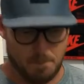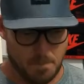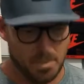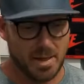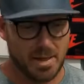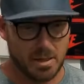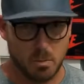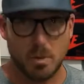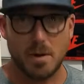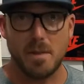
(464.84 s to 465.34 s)

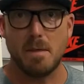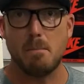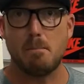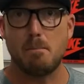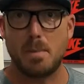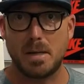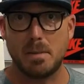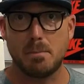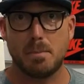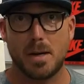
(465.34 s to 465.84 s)
like one of the
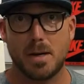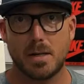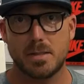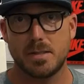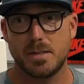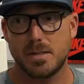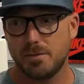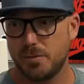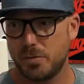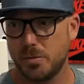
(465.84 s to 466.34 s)
big
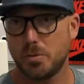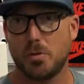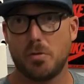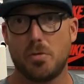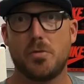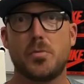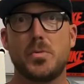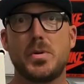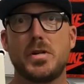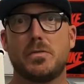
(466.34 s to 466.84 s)
boxes if you order
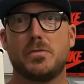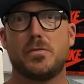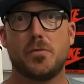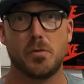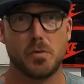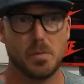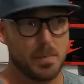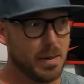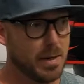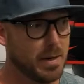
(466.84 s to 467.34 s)
3 or
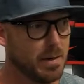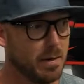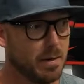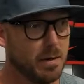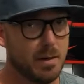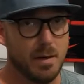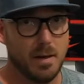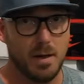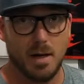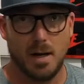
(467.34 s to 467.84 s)
4 pair.
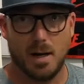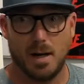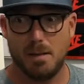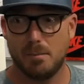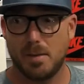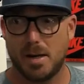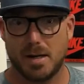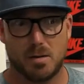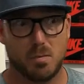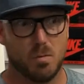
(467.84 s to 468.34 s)
I'm
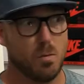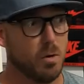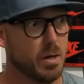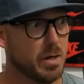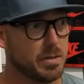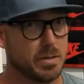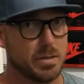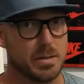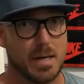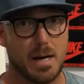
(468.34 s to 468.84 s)
like,
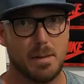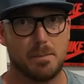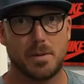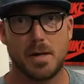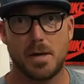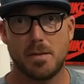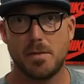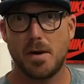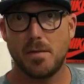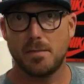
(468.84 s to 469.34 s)
what just happened?
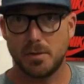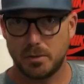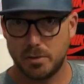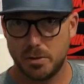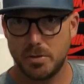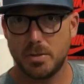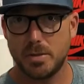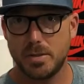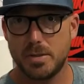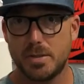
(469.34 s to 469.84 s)
I thought the
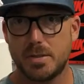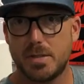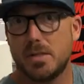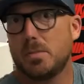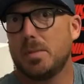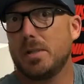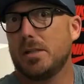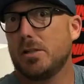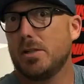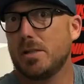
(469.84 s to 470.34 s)
Lucas that
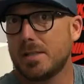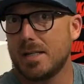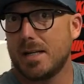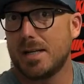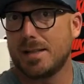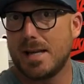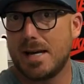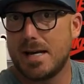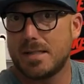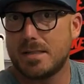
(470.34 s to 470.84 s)
we looked
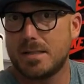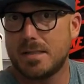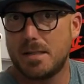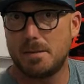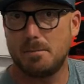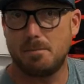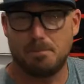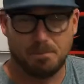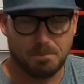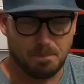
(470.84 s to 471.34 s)
at last
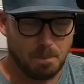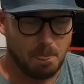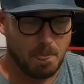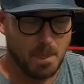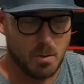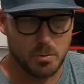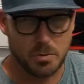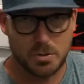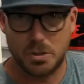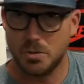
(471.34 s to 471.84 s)
time,
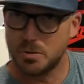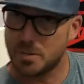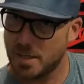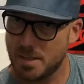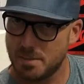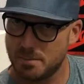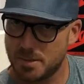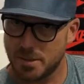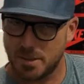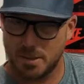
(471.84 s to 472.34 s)
or 2
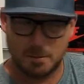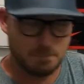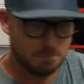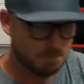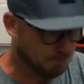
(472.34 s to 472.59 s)
times ago,